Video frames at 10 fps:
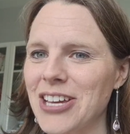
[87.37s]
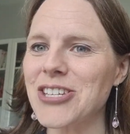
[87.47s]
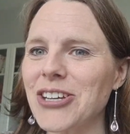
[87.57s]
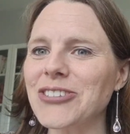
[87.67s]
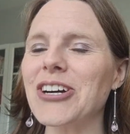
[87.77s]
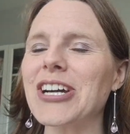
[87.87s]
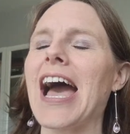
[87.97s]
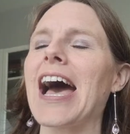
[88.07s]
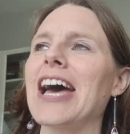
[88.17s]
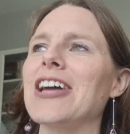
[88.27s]
to look
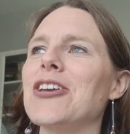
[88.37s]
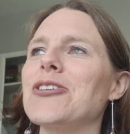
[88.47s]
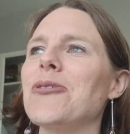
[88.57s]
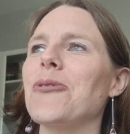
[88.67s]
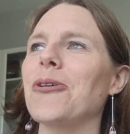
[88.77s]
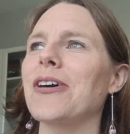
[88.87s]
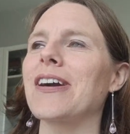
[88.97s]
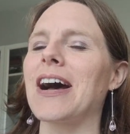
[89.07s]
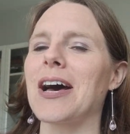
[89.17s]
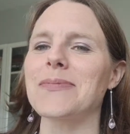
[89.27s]
at
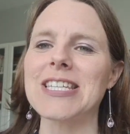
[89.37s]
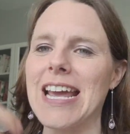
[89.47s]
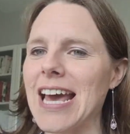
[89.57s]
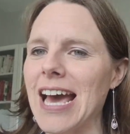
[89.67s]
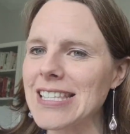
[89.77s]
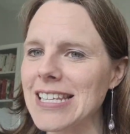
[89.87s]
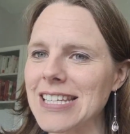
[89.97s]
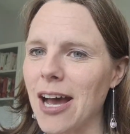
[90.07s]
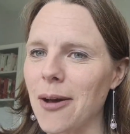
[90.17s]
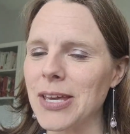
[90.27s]
your data as it's
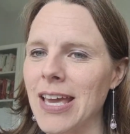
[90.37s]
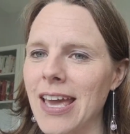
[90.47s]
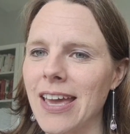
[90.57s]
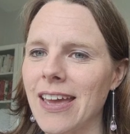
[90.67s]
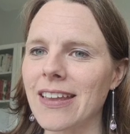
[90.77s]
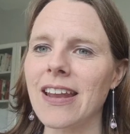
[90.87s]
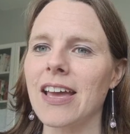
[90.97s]
coming in.